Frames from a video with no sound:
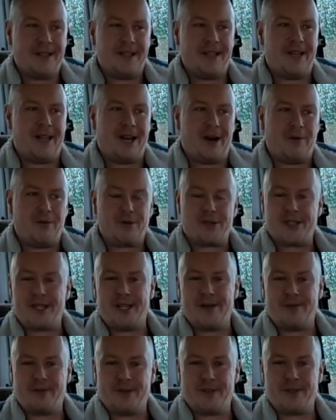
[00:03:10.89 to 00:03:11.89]
I wasn't
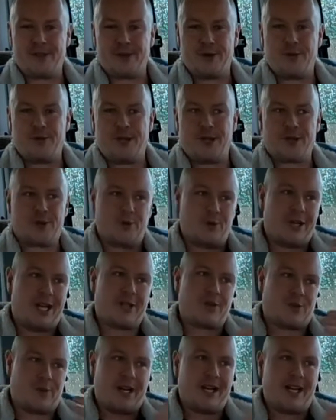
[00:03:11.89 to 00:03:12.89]
able to do that, so
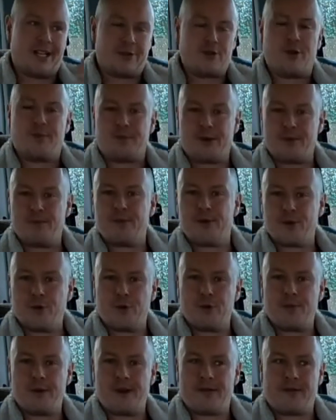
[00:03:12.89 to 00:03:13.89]
that's why I adopted my
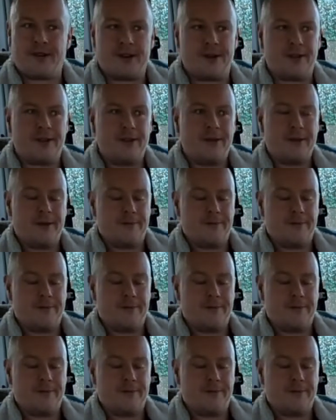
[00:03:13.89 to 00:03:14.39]
own method.